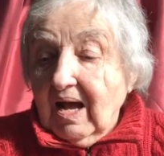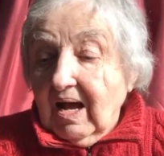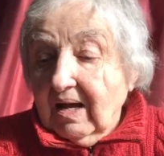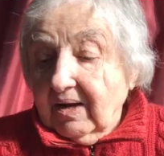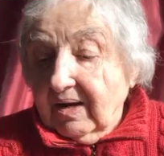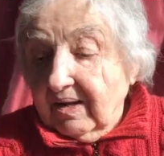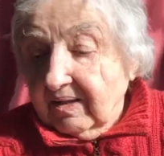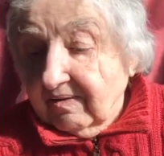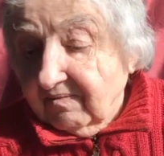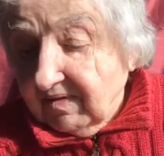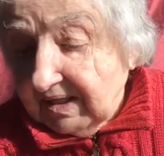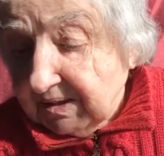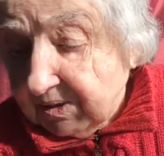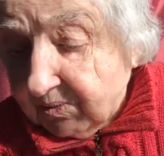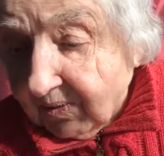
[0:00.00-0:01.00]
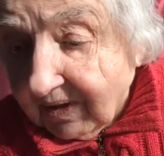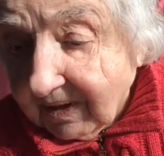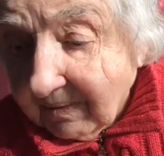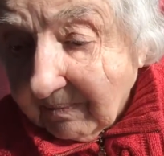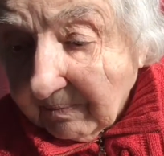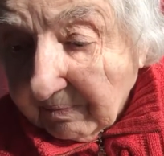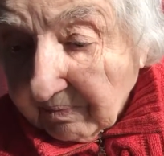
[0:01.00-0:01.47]
And the first
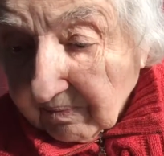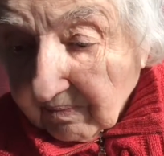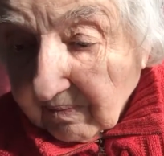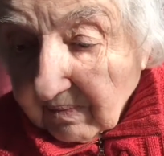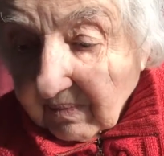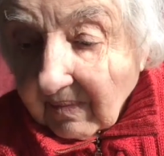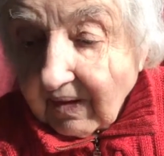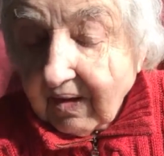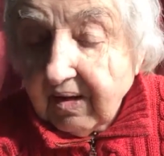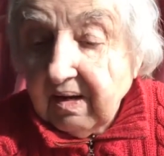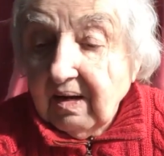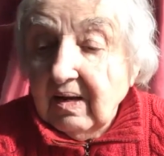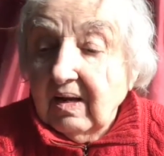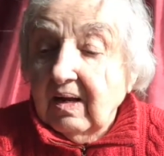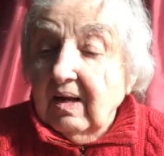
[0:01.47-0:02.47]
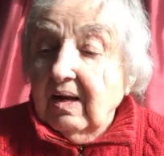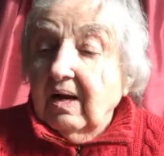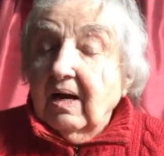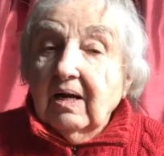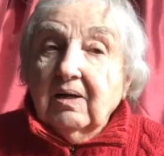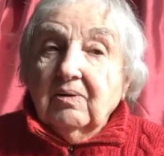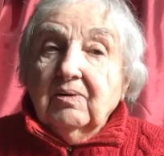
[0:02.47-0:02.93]
one
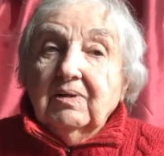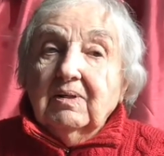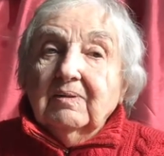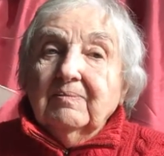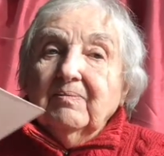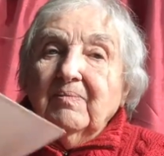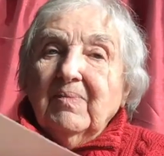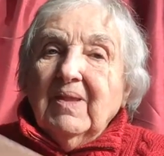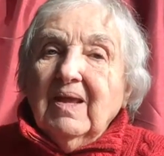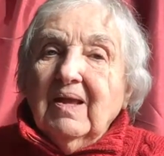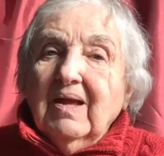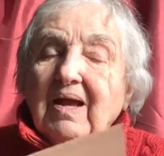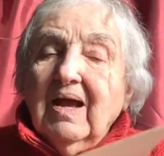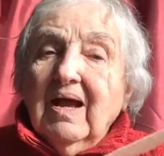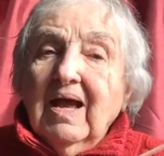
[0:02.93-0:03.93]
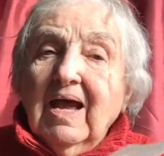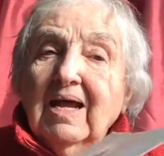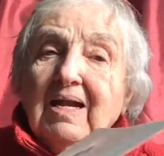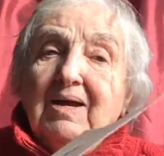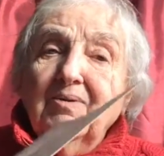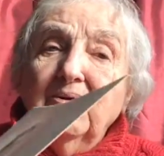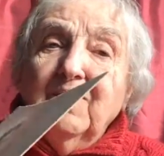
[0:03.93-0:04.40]
I call the
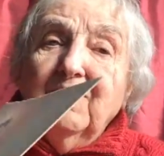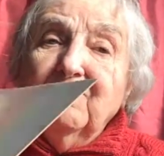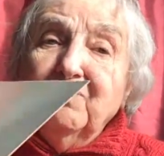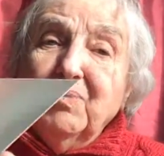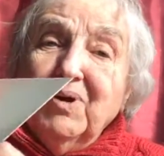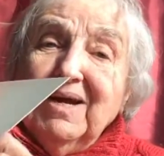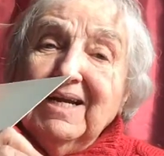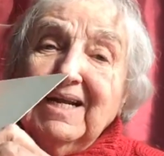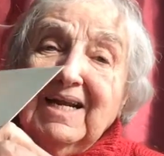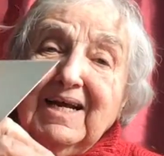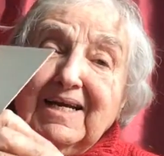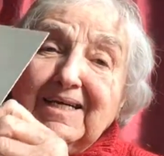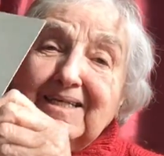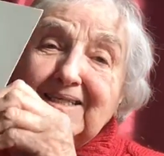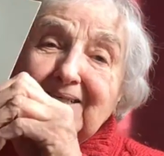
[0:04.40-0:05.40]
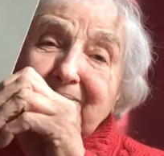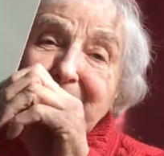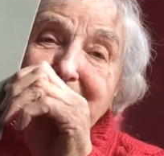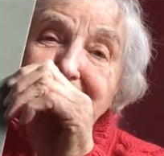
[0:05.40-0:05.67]
Halo of Bright Light.